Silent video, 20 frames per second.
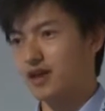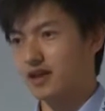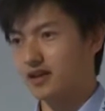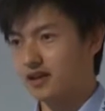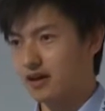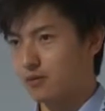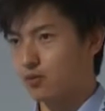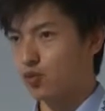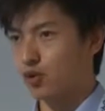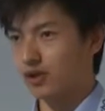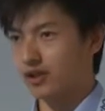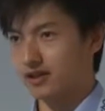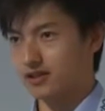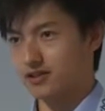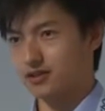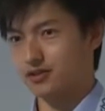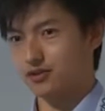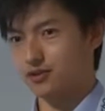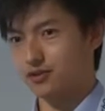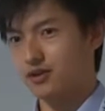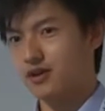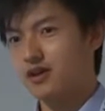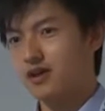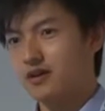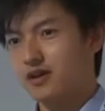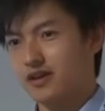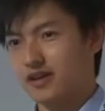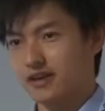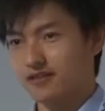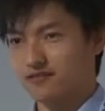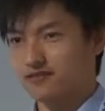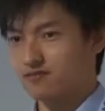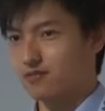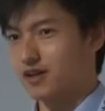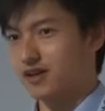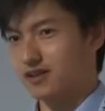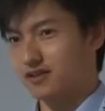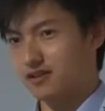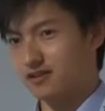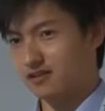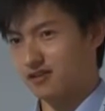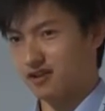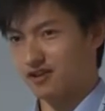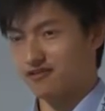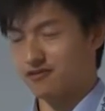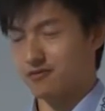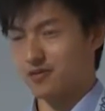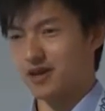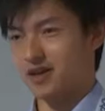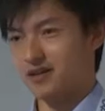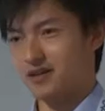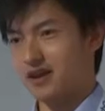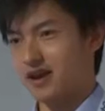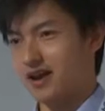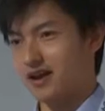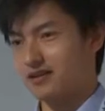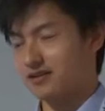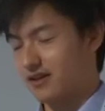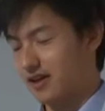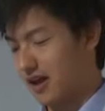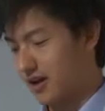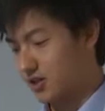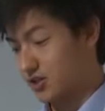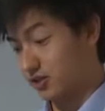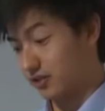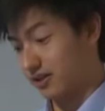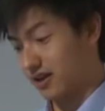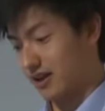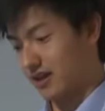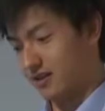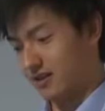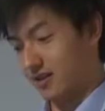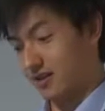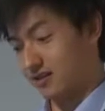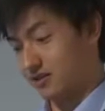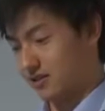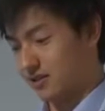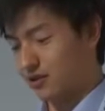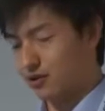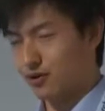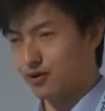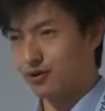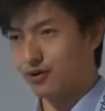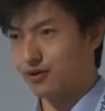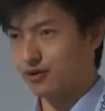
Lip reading: and I'm willing to give money to the government at zero,